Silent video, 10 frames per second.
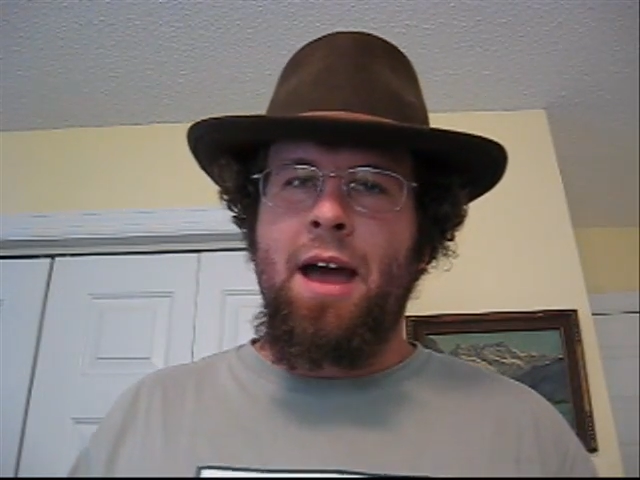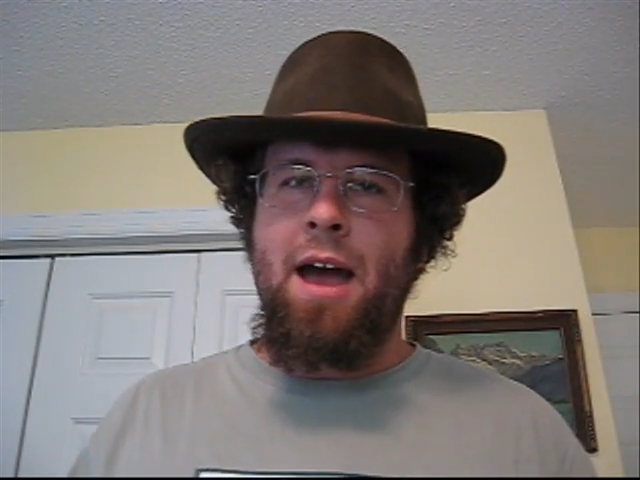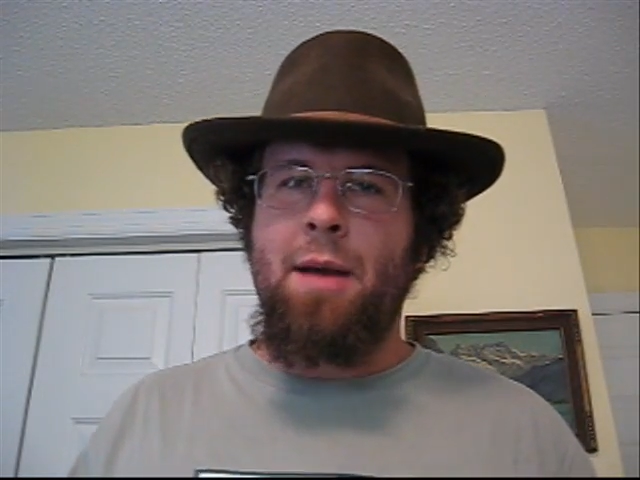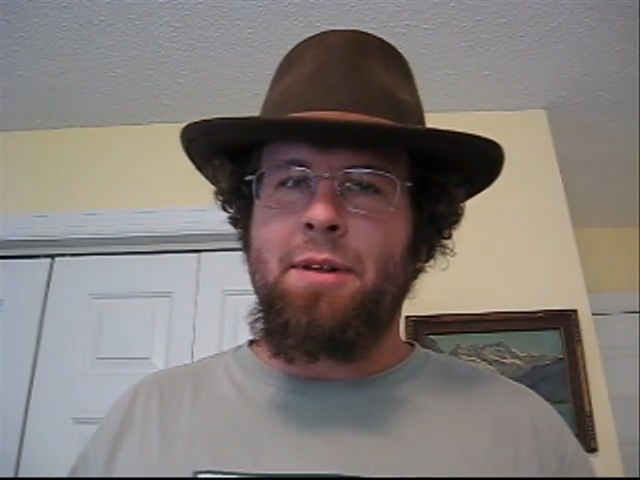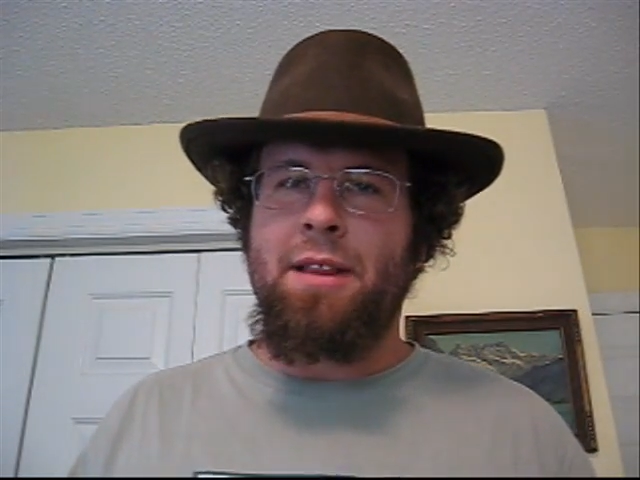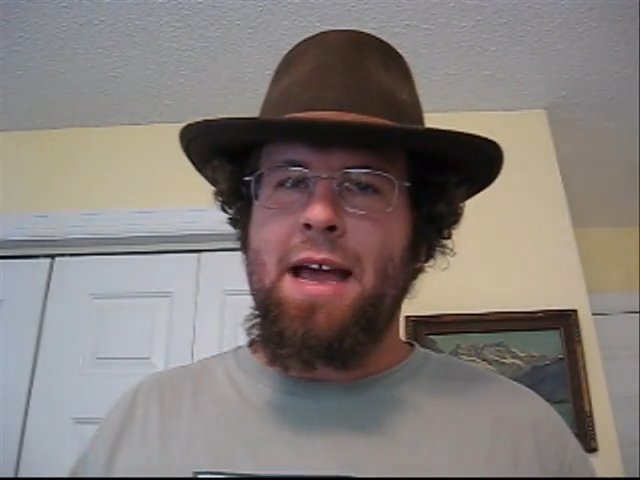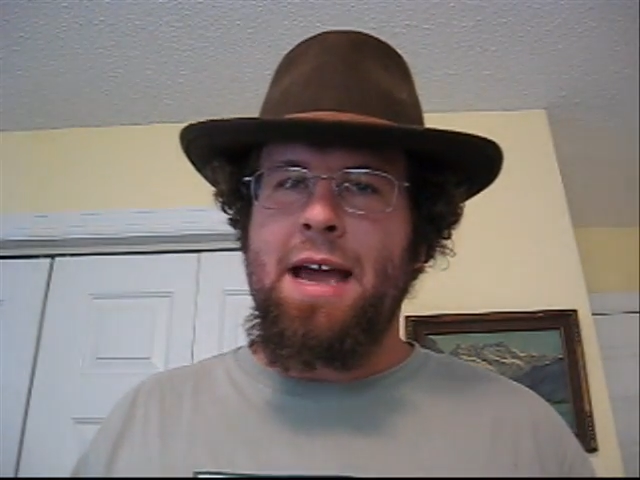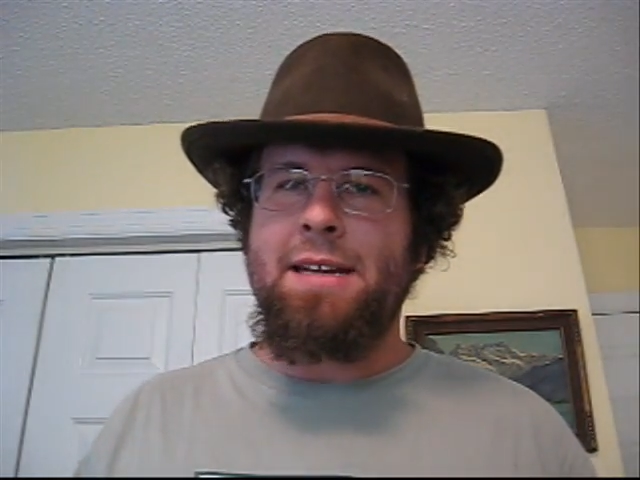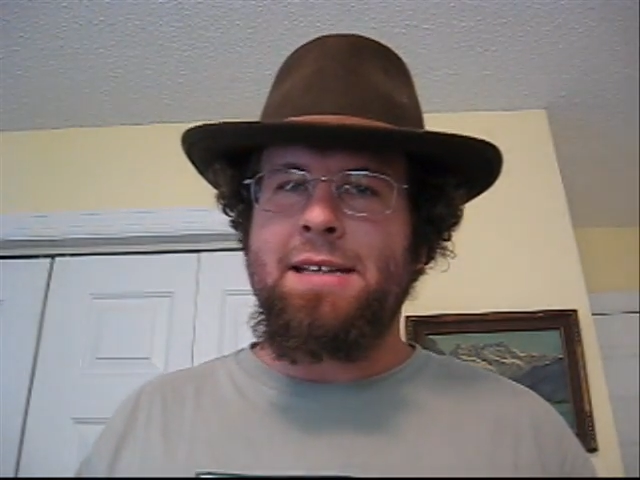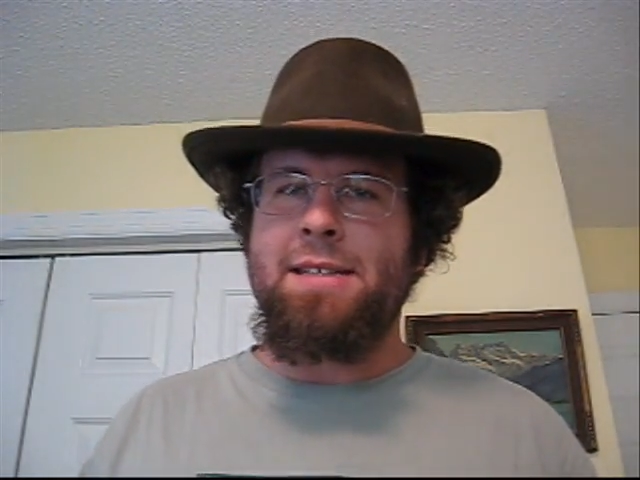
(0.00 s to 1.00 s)
I'm
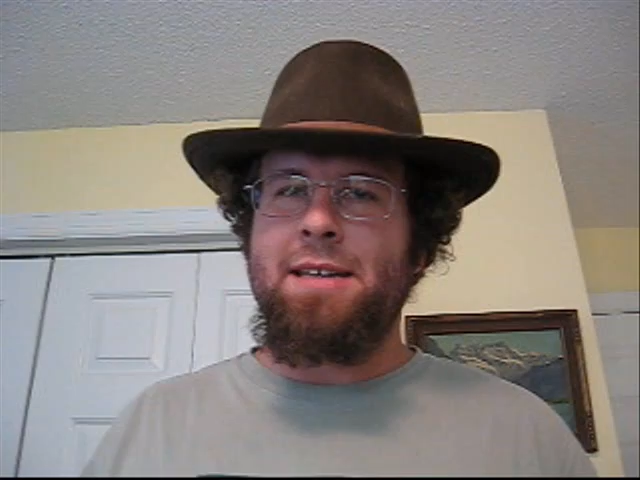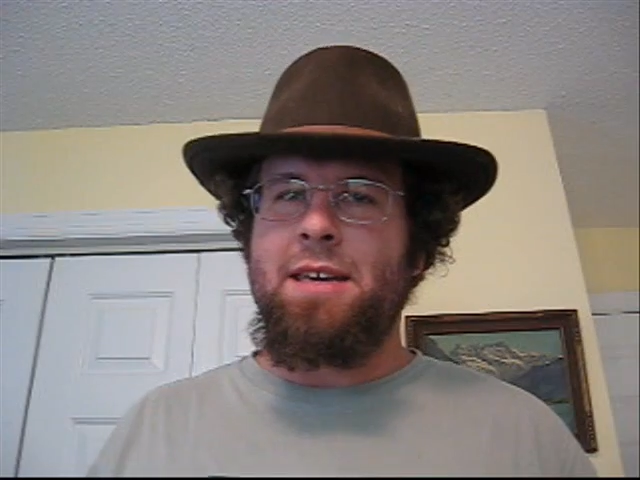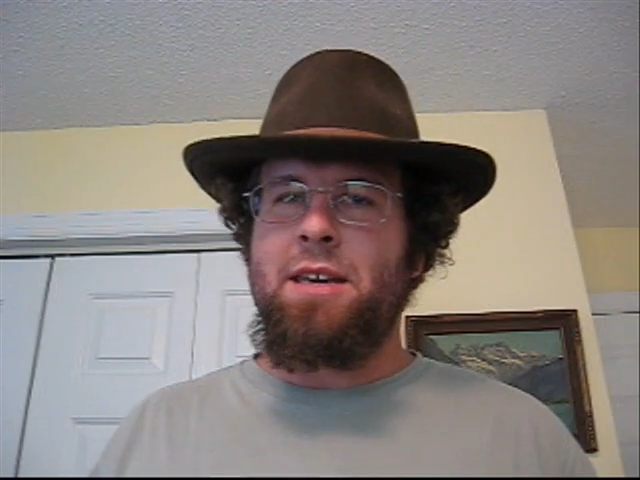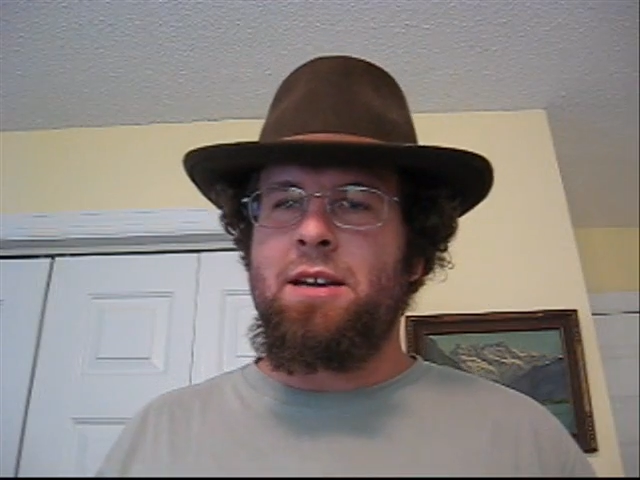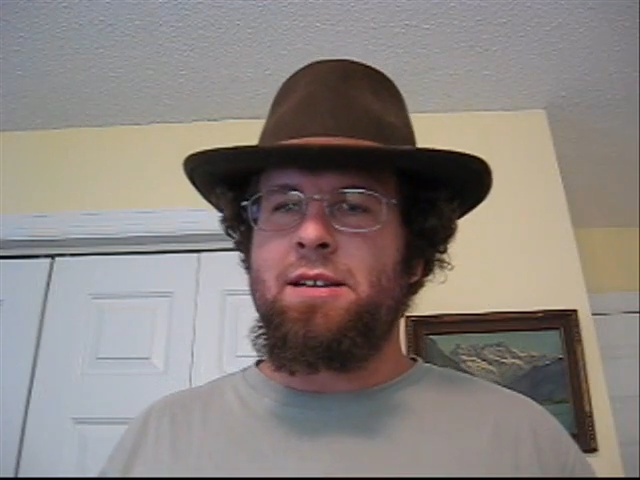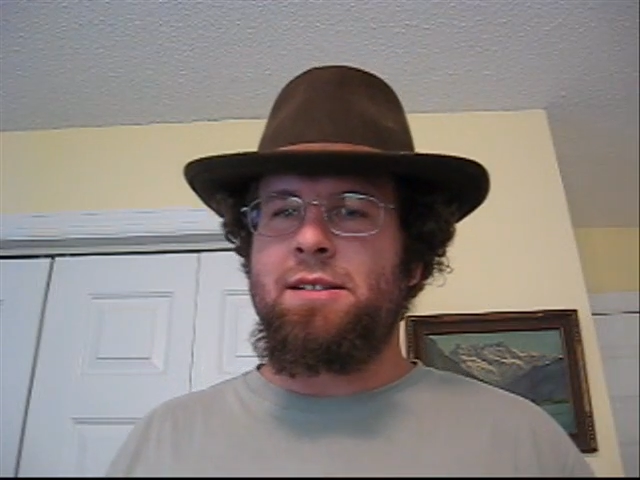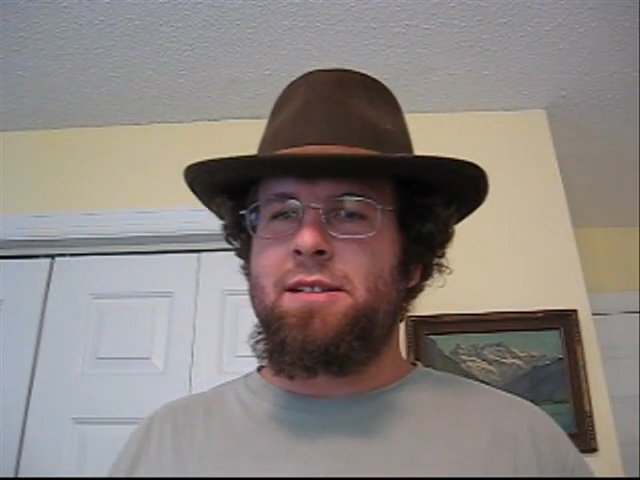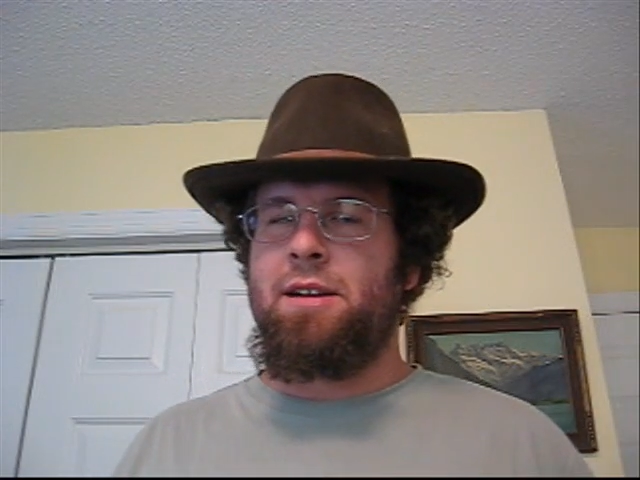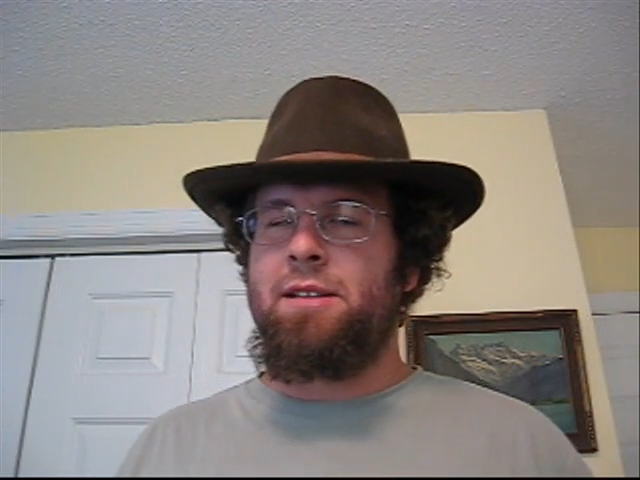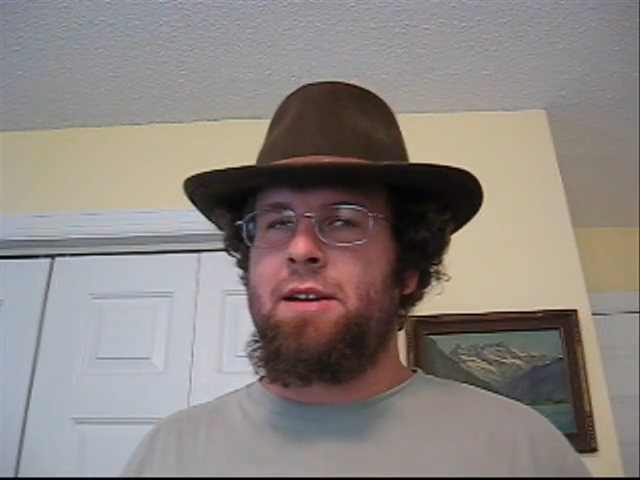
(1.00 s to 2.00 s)
glad to see you
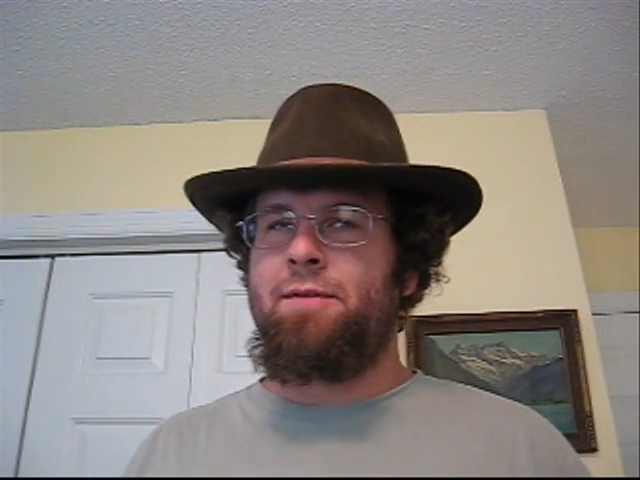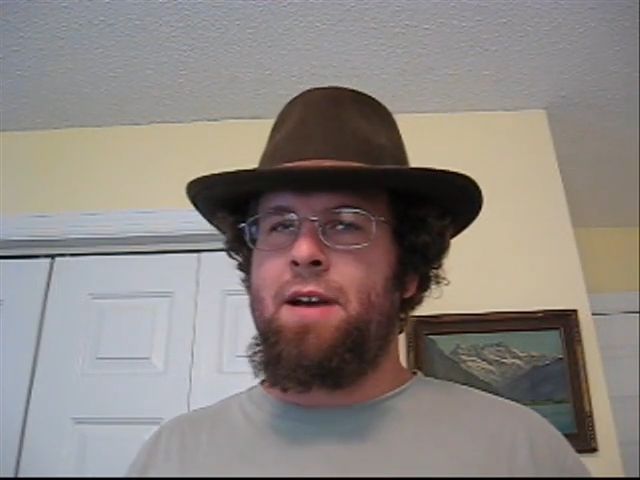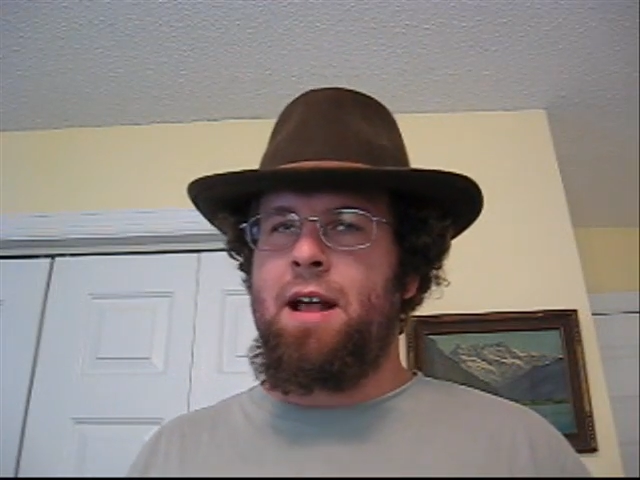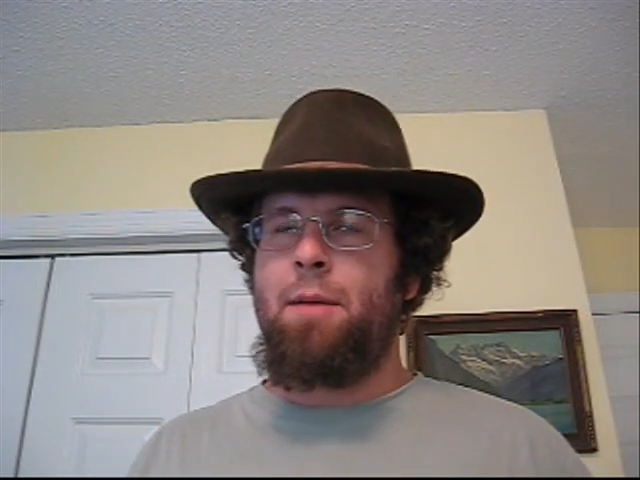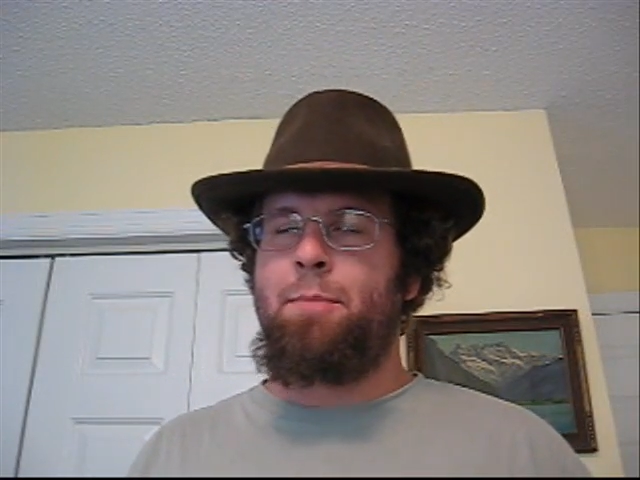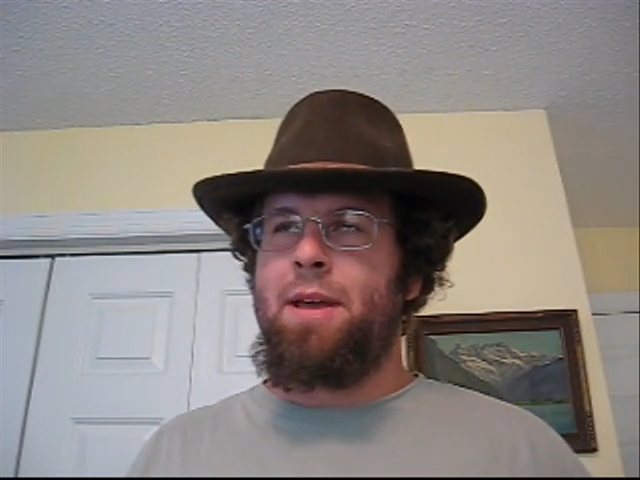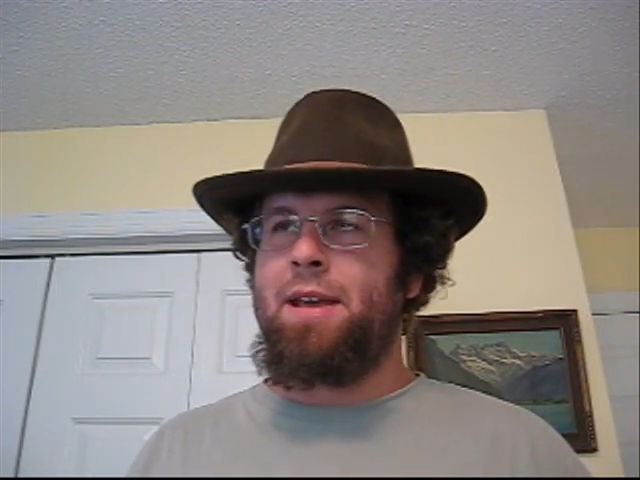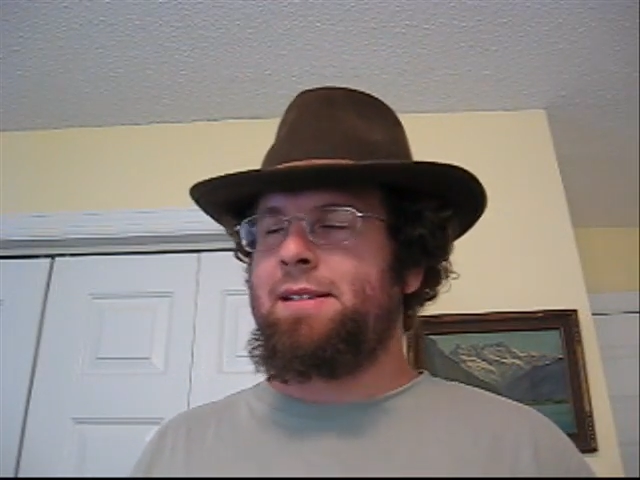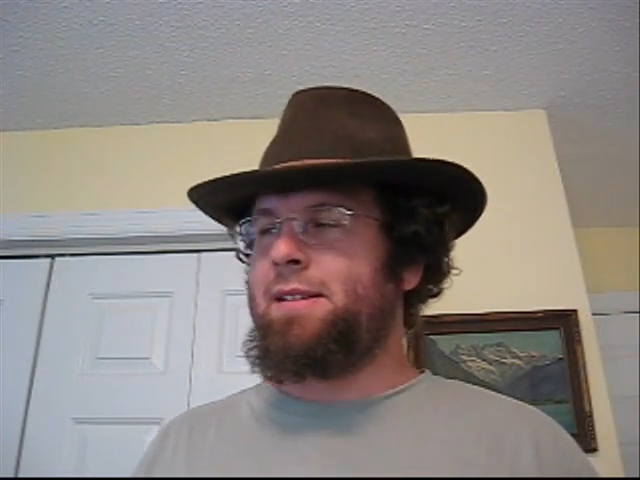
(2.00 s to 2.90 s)
still developing